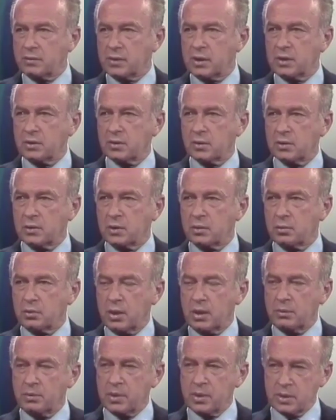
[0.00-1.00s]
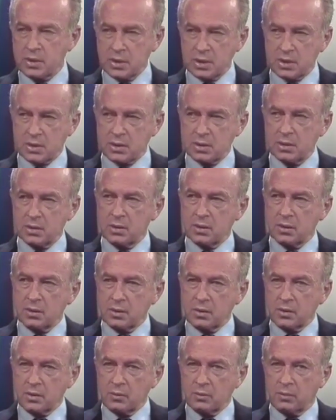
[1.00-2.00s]
is to get rid of the nuclear
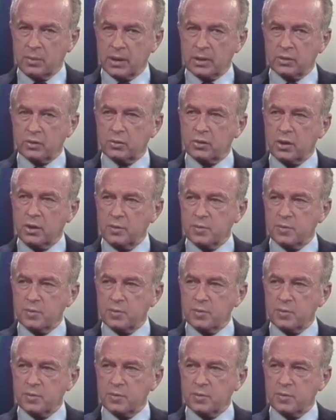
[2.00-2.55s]
weapons,